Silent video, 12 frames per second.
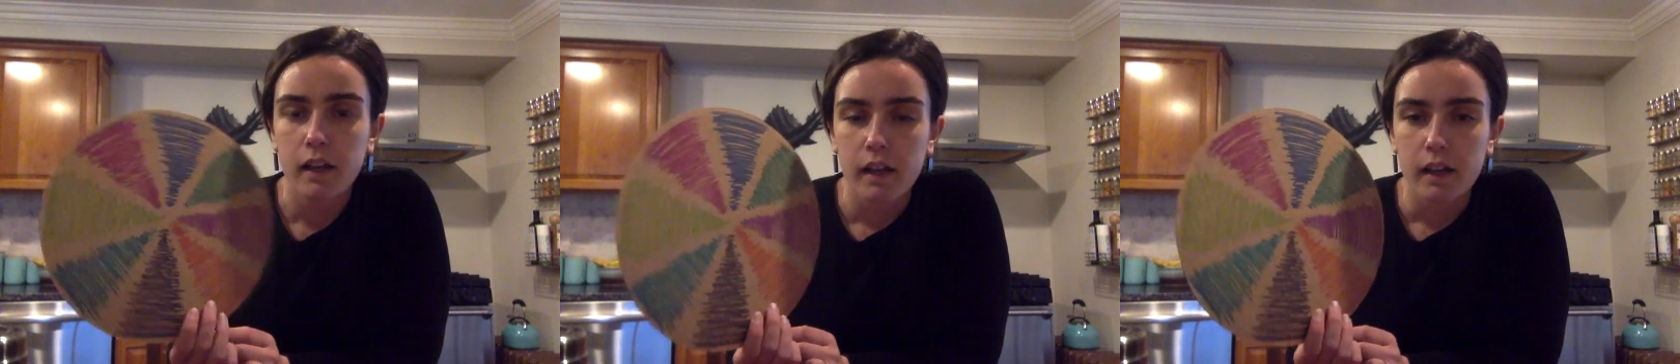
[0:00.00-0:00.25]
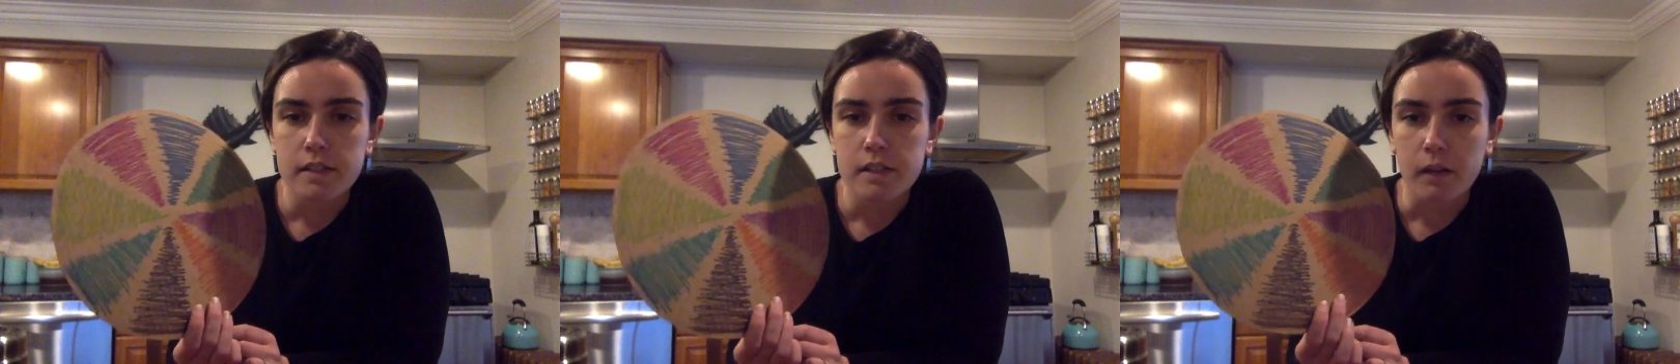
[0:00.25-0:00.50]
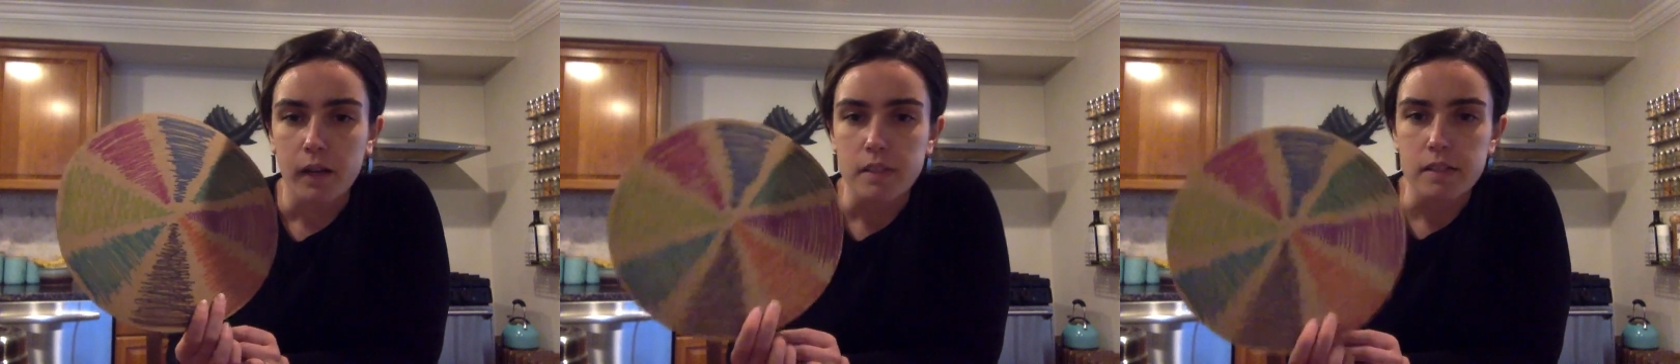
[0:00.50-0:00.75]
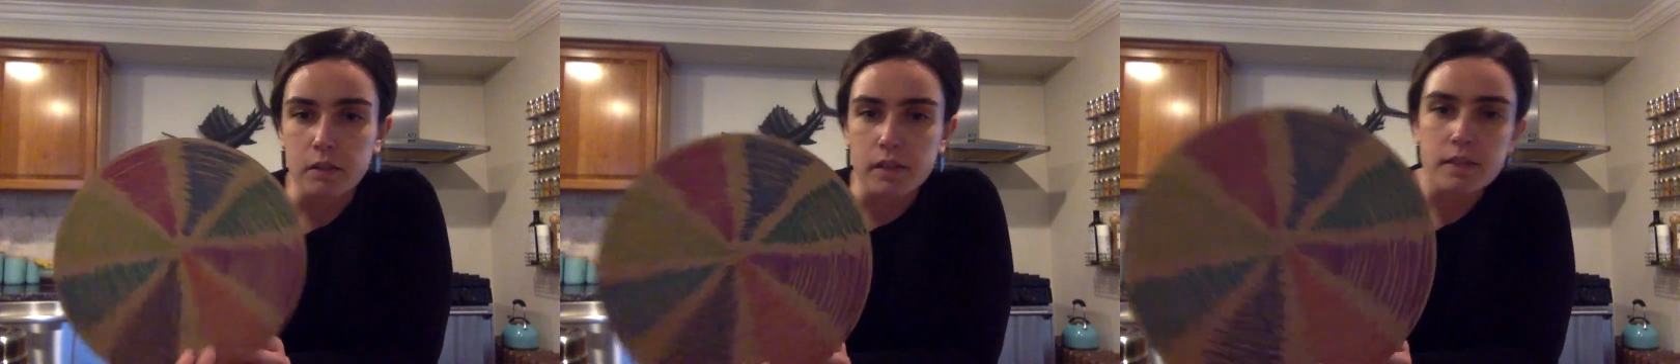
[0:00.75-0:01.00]
And so
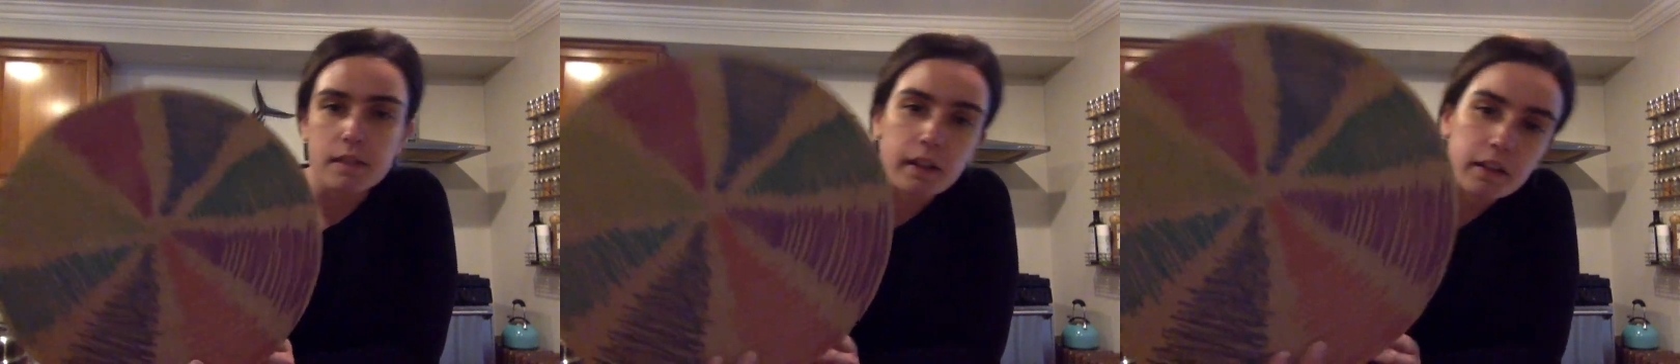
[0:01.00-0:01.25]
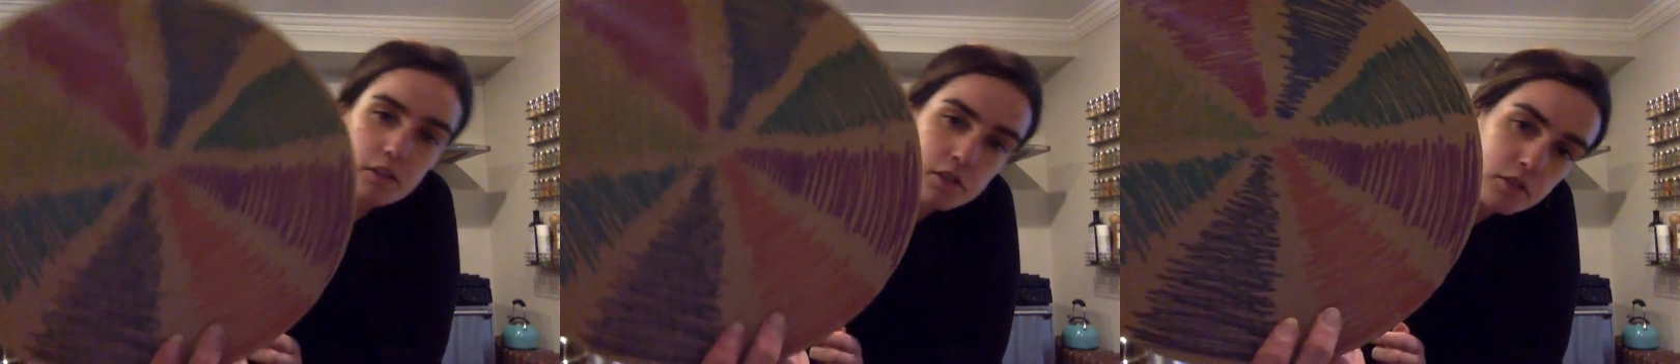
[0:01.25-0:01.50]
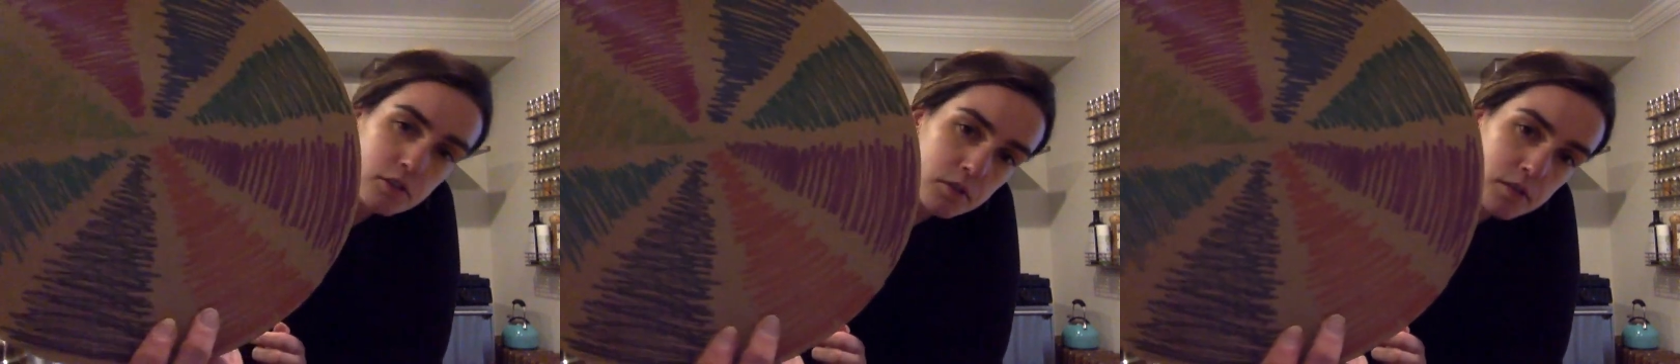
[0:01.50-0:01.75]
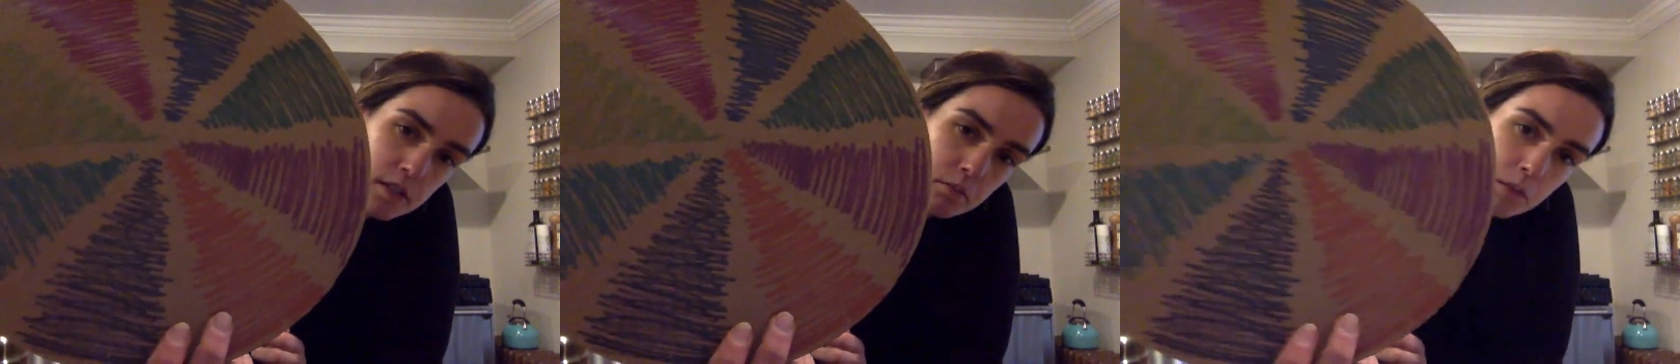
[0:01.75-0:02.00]
as you can see, I just drew
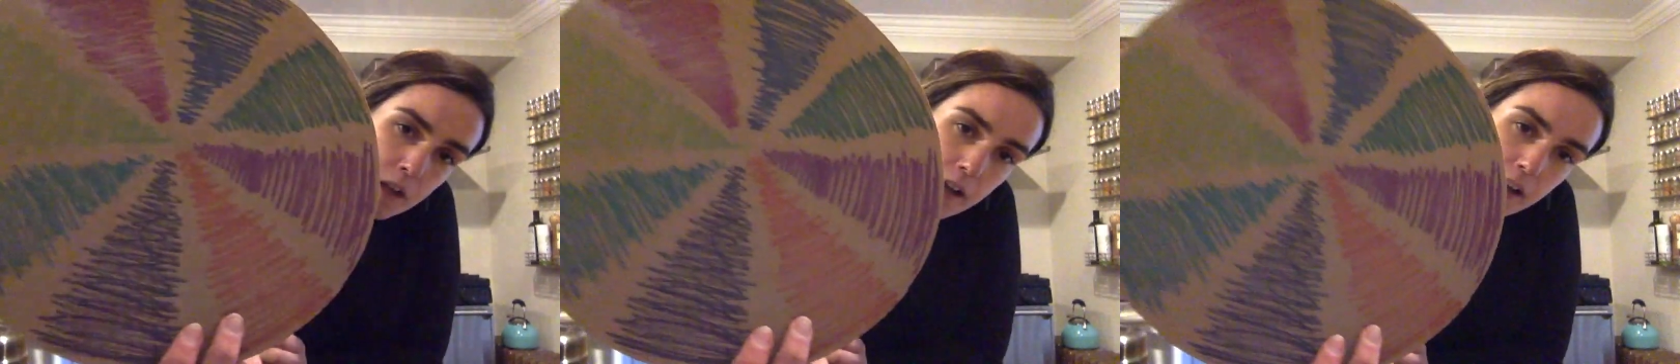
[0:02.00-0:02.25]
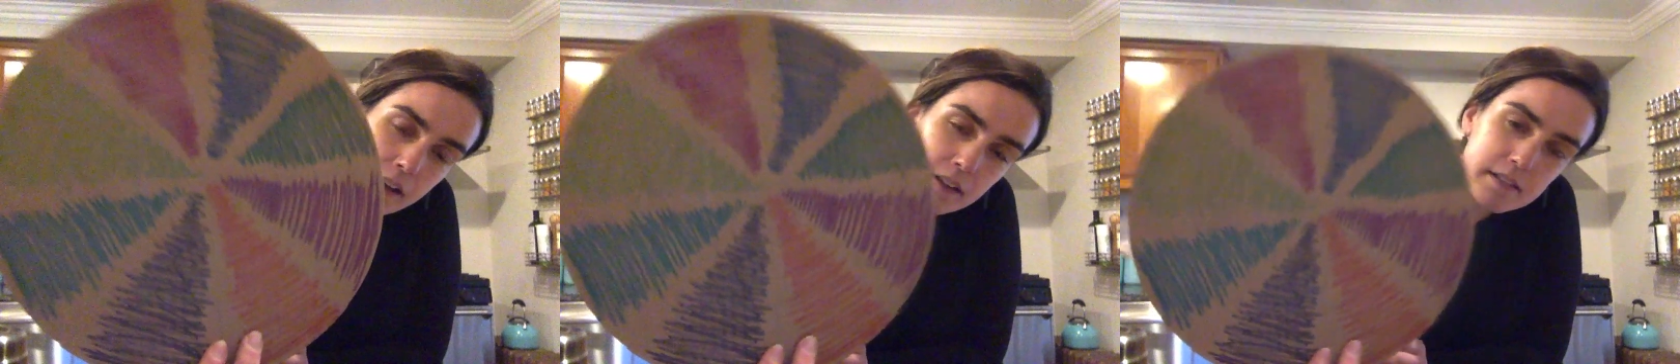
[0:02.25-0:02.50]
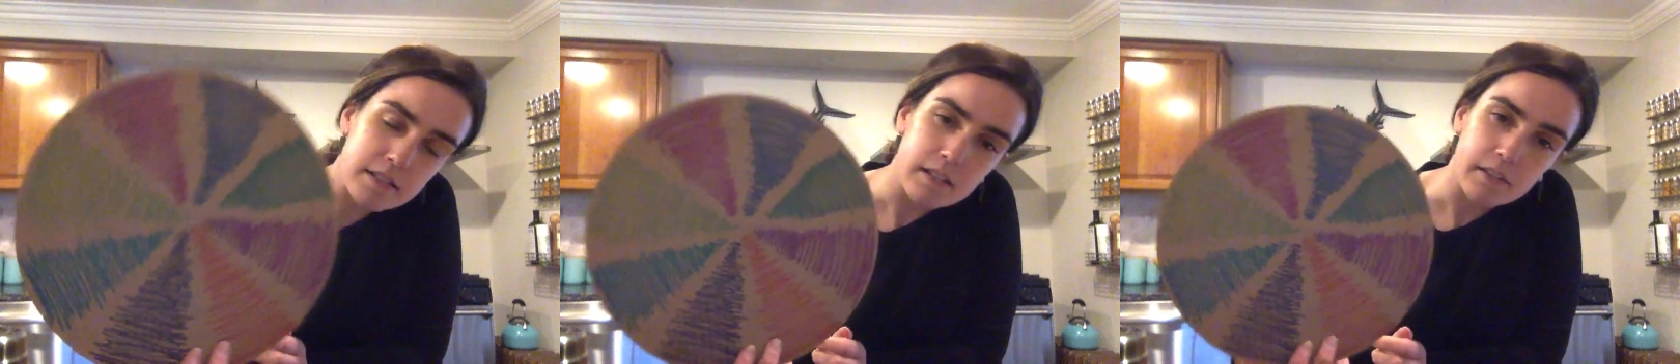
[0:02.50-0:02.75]
some lines